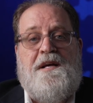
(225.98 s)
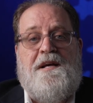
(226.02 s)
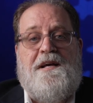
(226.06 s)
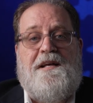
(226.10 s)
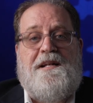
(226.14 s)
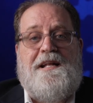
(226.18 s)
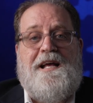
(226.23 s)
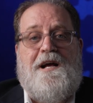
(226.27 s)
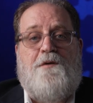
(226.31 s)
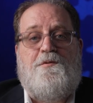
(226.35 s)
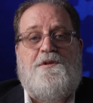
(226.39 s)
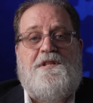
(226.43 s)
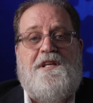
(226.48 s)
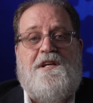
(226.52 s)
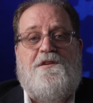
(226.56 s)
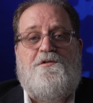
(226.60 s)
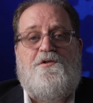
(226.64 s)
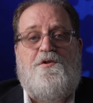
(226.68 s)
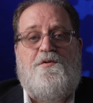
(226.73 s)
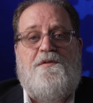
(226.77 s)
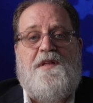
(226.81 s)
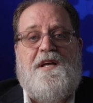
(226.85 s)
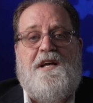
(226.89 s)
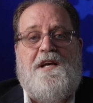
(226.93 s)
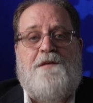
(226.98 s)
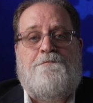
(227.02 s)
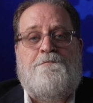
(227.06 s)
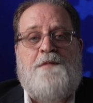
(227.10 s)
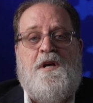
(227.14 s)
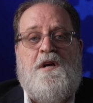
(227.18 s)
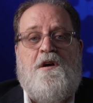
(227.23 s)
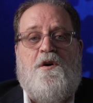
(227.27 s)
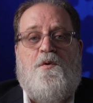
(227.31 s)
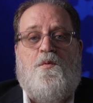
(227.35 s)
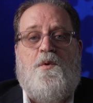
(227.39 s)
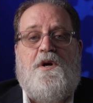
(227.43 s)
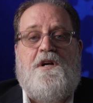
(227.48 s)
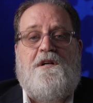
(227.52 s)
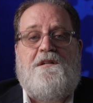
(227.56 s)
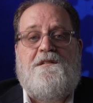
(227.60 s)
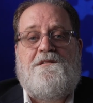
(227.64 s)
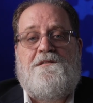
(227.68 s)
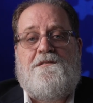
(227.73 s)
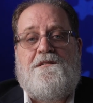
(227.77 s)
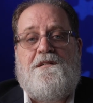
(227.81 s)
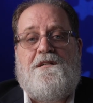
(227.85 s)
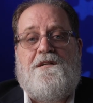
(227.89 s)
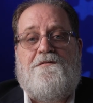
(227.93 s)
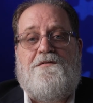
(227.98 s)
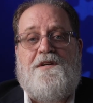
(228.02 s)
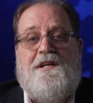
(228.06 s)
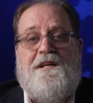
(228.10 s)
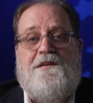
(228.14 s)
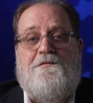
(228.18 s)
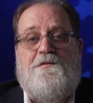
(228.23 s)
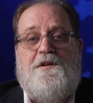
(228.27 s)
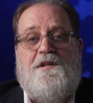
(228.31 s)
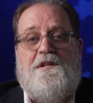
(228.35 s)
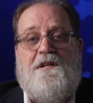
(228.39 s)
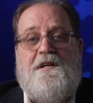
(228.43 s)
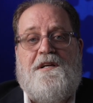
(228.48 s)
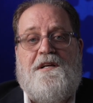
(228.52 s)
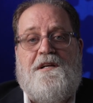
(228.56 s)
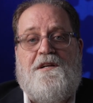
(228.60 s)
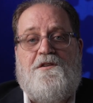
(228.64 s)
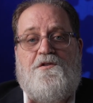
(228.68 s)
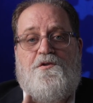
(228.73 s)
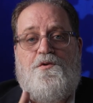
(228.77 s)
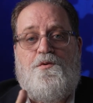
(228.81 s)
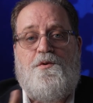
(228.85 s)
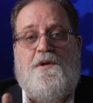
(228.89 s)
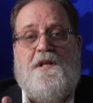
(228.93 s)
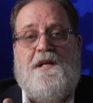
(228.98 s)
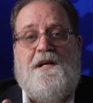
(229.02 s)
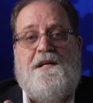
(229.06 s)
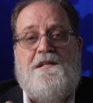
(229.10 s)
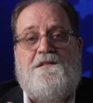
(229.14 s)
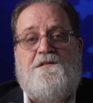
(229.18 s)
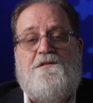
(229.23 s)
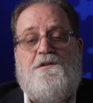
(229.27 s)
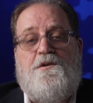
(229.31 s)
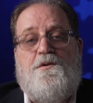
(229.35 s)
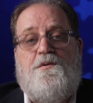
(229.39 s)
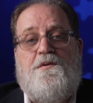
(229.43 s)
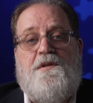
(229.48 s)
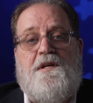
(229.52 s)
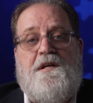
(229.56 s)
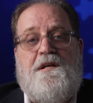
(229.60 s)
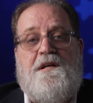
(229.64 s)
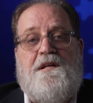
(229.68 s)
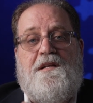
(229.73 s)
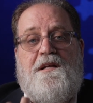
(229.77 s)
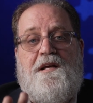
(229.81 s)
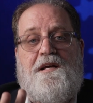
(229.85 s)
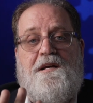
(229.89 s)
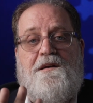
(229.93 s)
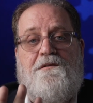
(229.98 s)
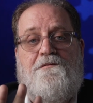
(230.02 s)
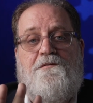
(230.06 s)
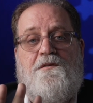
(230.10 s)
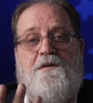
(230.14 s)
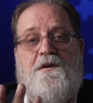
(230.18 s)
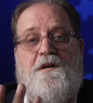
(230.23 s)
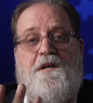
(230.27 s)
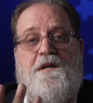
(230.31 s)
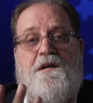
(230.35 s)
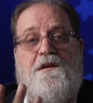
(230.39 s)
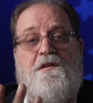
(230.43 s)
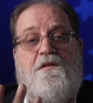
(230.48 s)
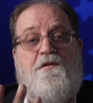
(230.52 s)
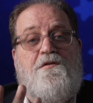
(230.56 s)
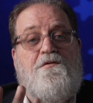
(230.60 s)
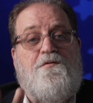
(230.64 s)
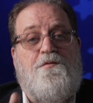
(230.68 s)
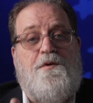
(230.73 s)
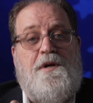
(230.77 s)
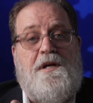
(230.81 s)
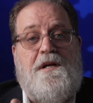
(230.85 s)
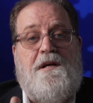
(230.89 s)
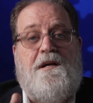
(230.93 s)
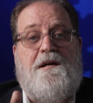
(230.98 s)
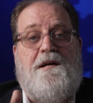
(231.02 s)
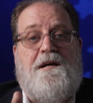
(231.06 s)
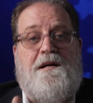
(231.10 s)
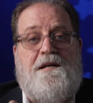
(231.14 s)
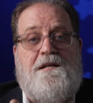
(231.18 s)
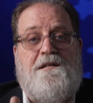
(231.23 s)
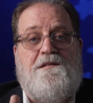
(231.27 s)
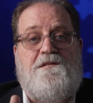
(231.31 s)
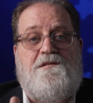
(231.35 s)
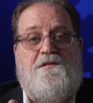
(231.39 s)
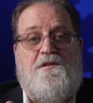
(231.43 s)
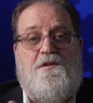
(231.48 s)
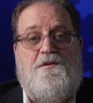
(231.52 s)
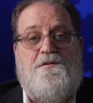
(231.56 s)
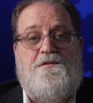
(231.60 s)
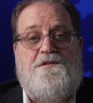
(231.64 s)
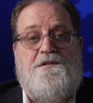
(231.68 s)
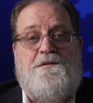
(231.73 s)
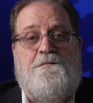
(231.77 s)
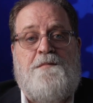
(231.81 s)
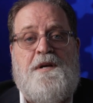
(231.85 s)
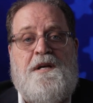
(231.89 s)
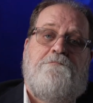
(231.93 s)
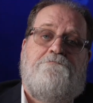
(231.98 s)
And how would they do that? Well, instead of having a dual ISO, they could have 3 ISOs.